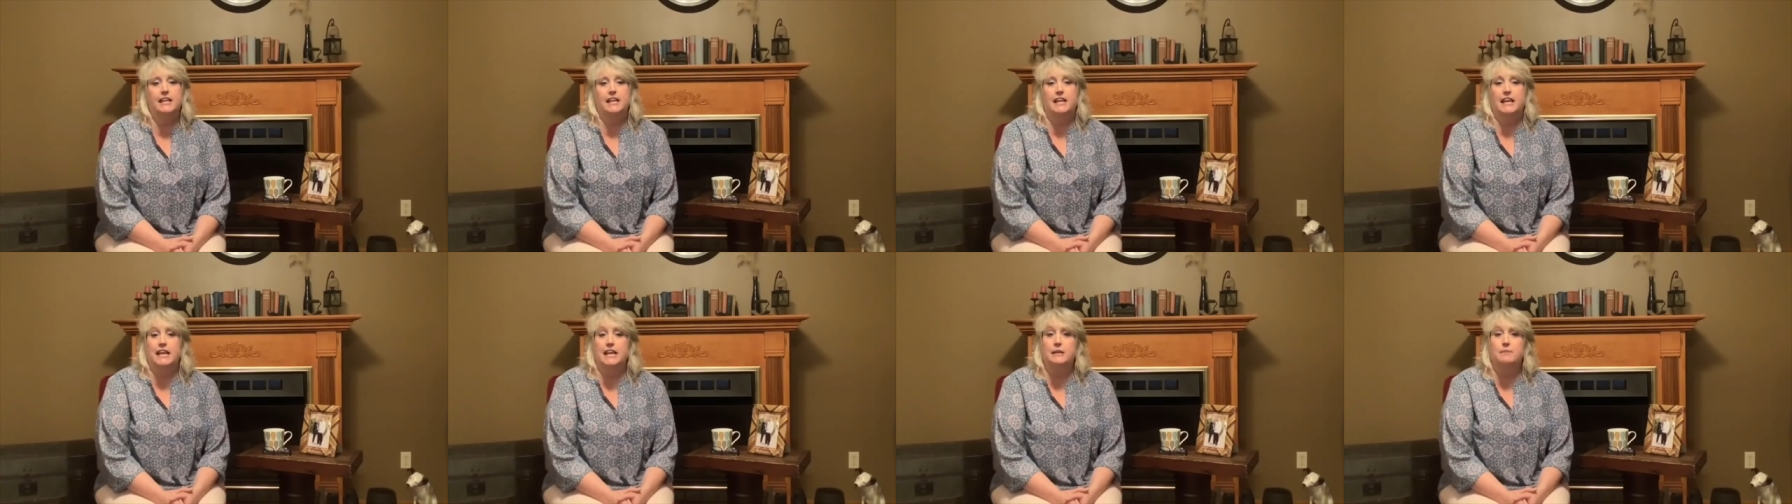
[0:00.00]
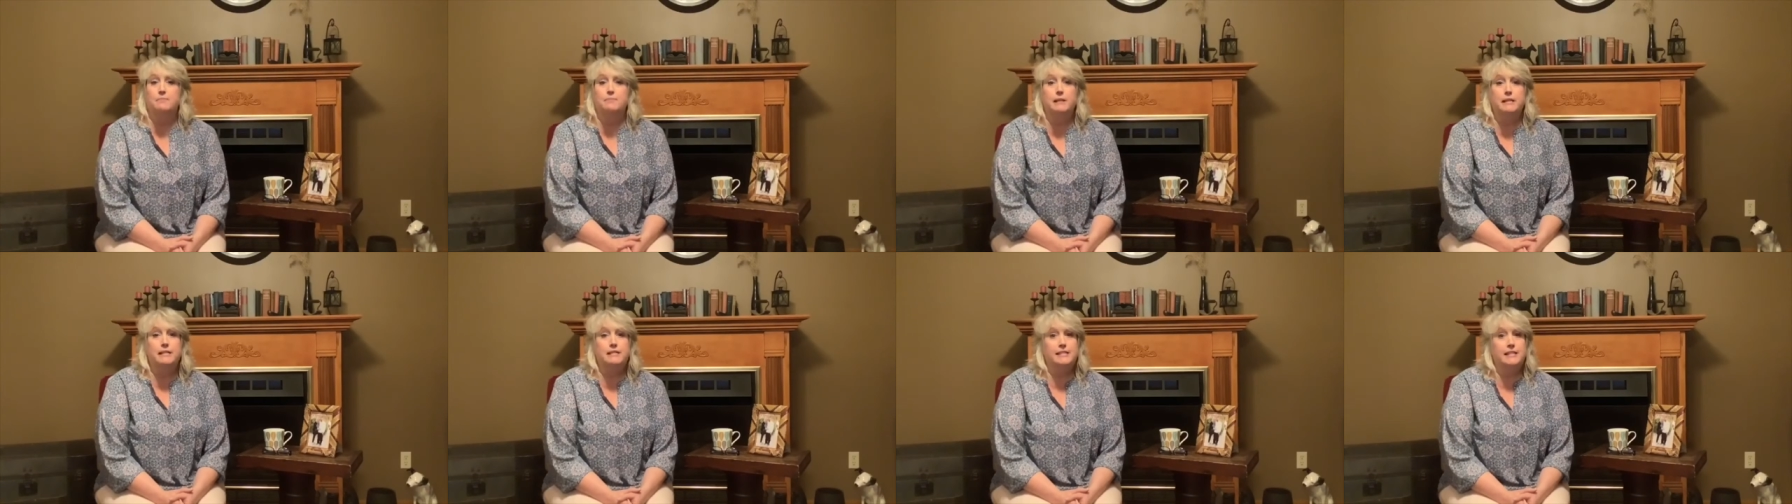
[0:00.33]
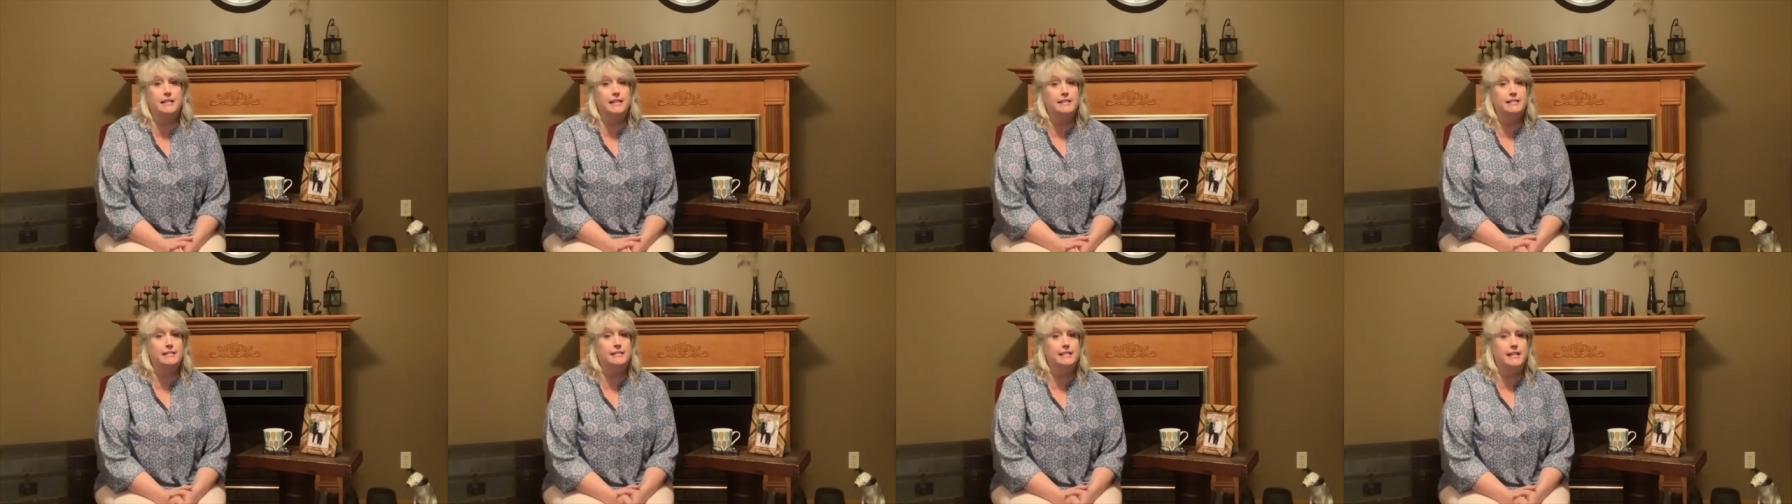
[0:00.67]

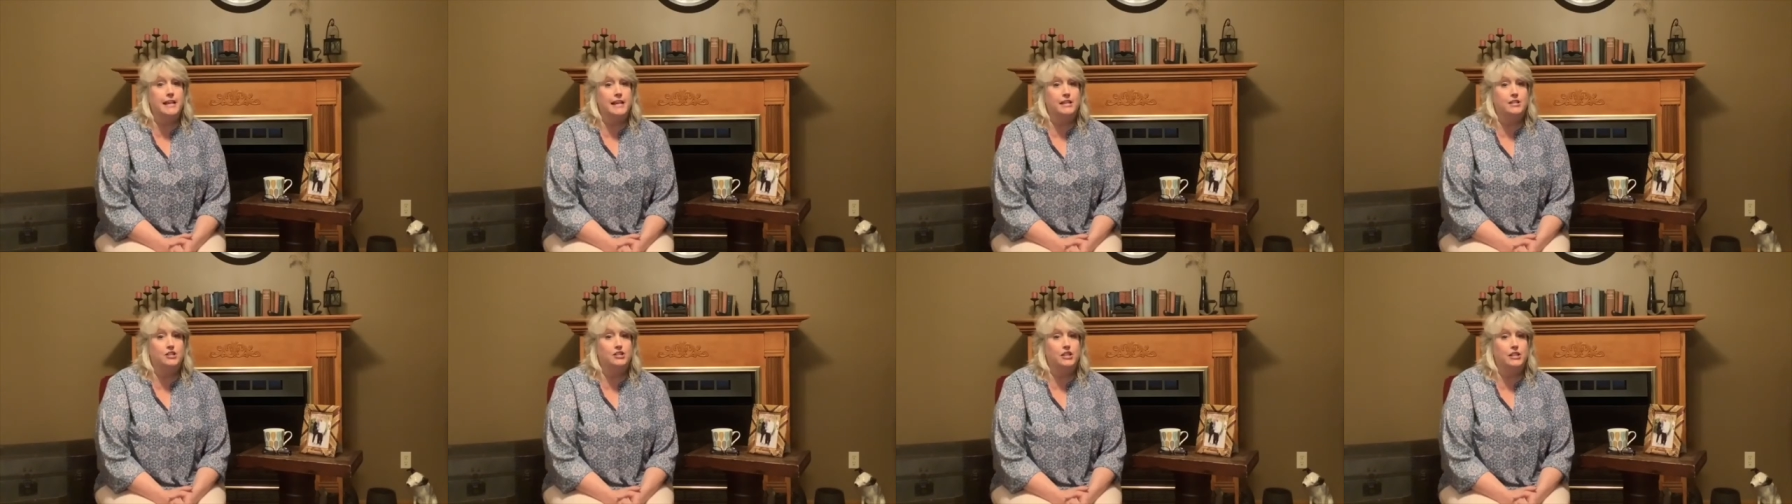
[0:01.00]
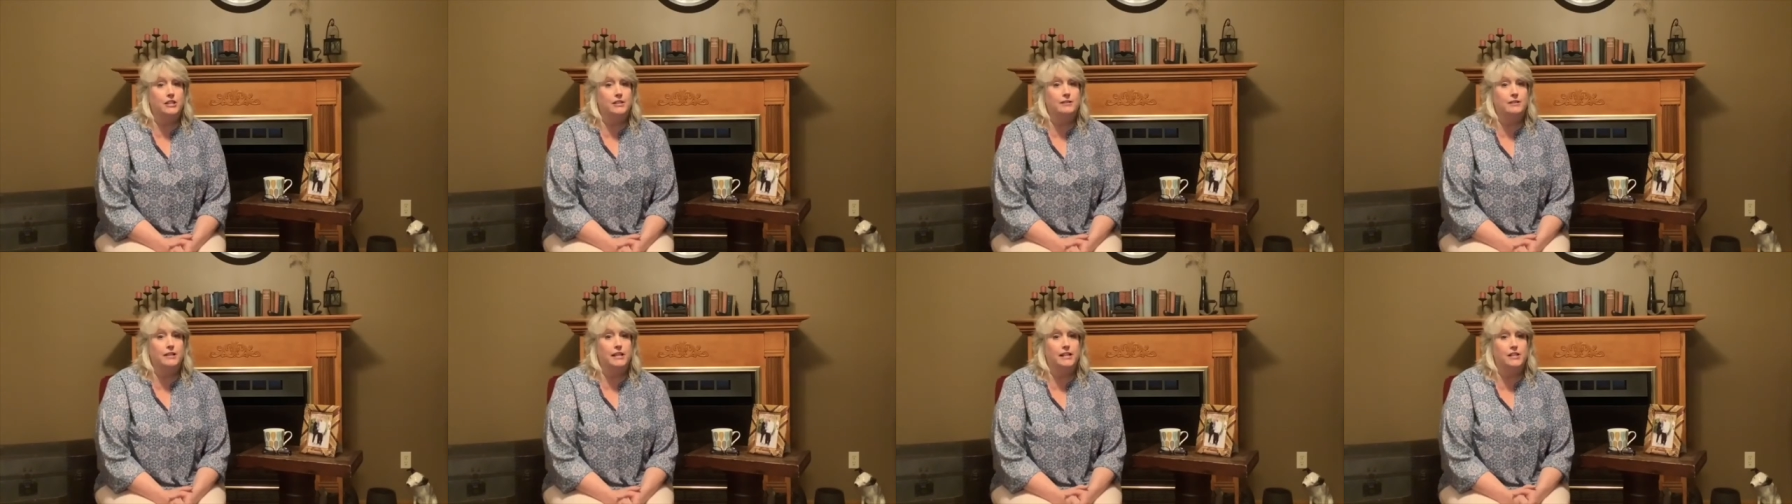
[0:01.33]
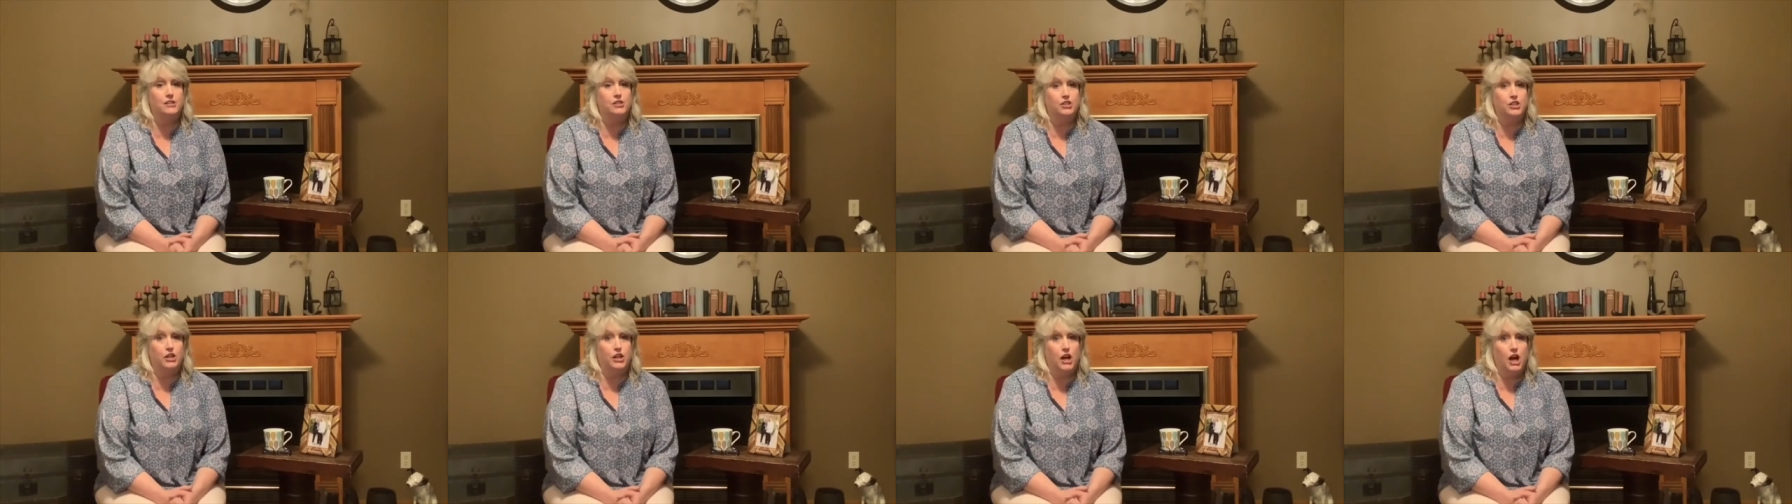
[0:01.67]
NBC station in
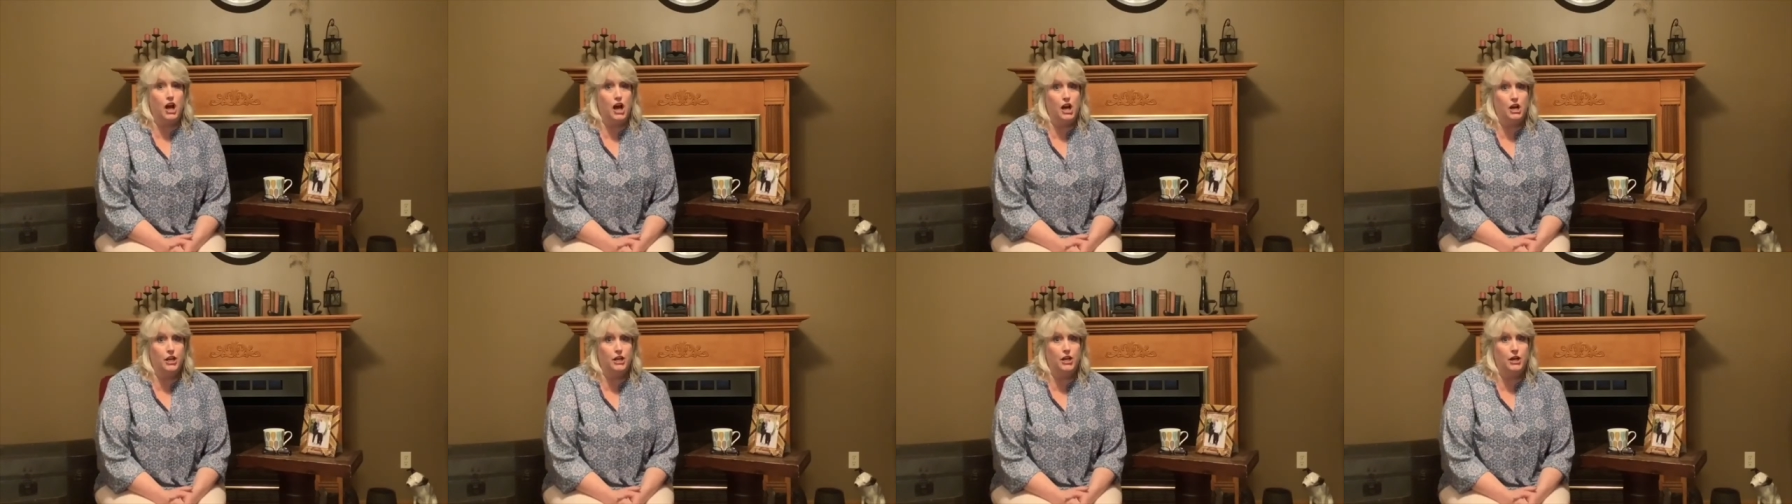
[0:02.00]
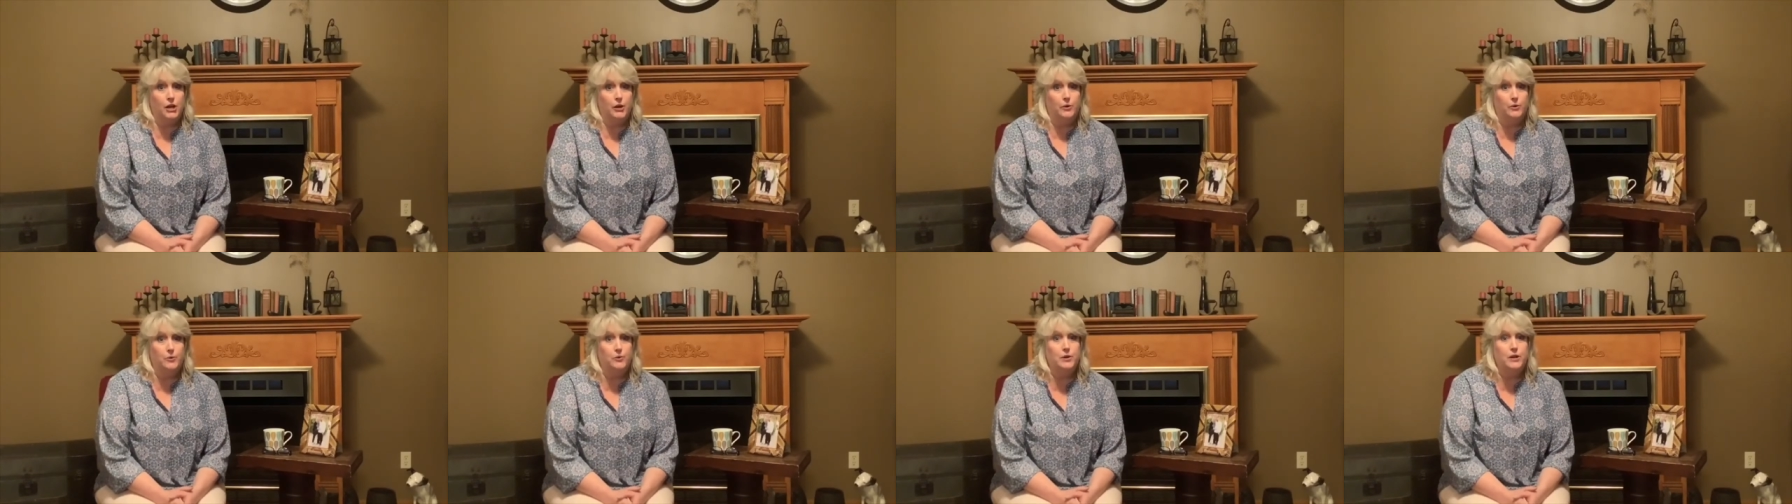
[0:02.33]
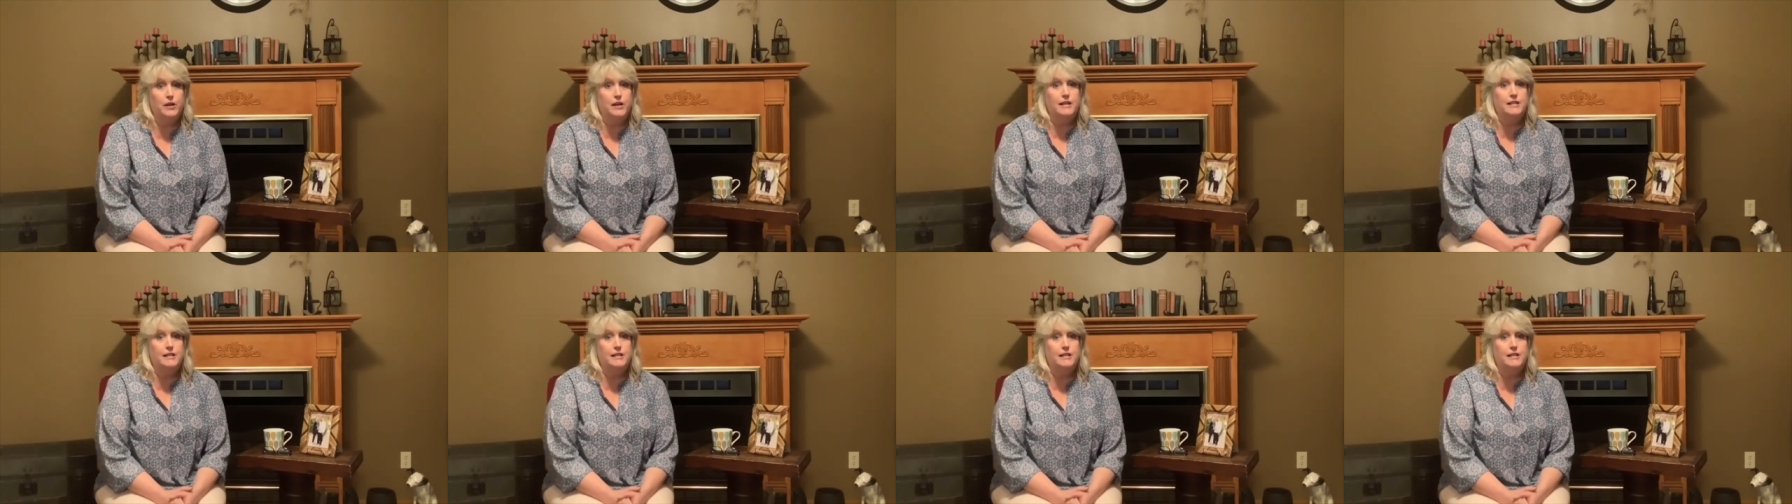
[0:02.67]
Chicago